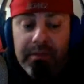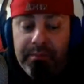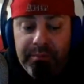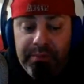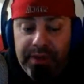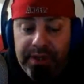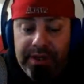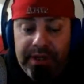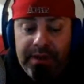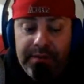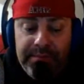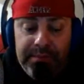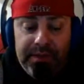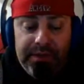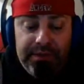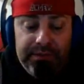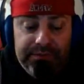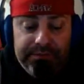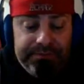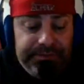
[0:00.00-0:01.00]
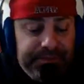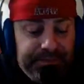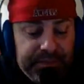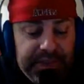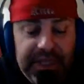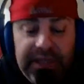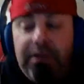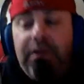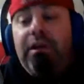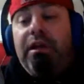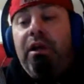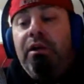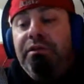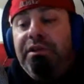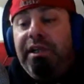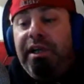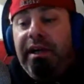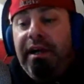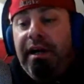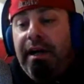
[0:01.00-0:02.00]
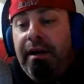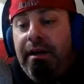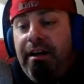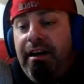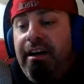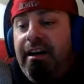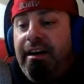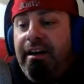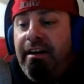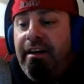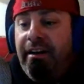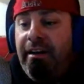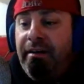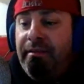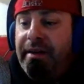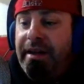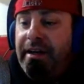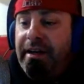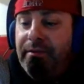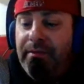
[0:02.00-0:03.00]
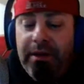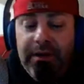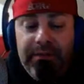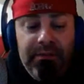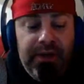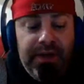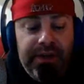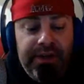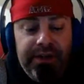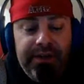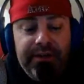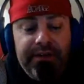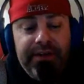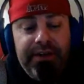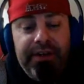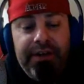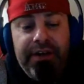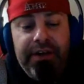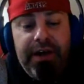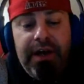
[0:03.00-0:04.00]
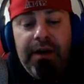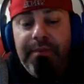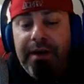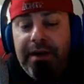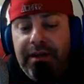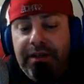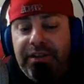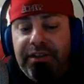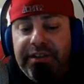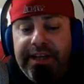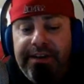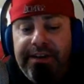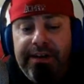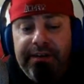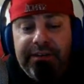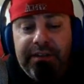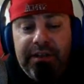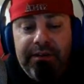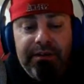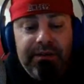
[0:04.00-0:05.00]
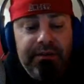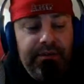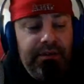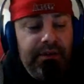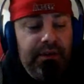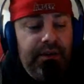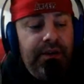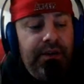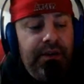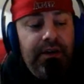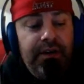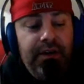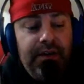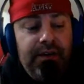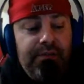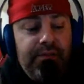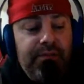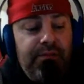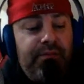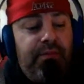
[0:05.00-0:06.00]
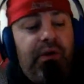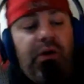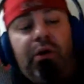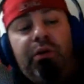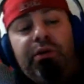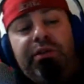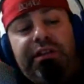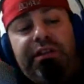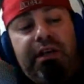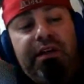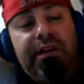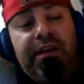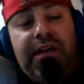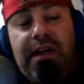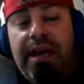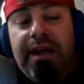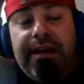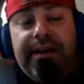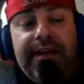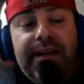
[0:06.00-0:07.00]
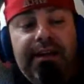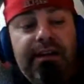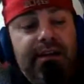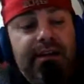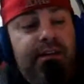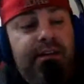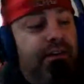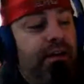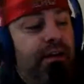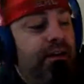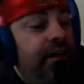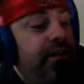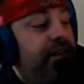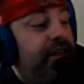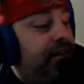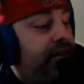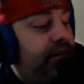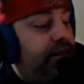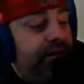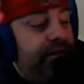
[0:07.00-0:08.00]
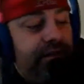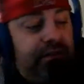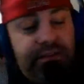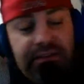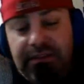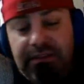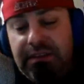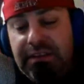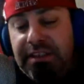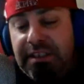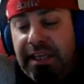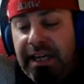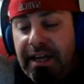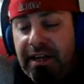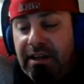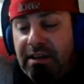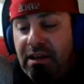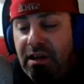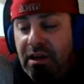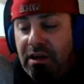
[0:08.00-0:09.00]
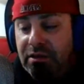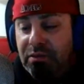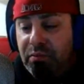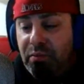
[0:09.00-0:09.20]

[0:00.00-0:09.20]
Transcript: But in closing, anyone want to? How about a shout out to Old Saint Nick on this Santa Claus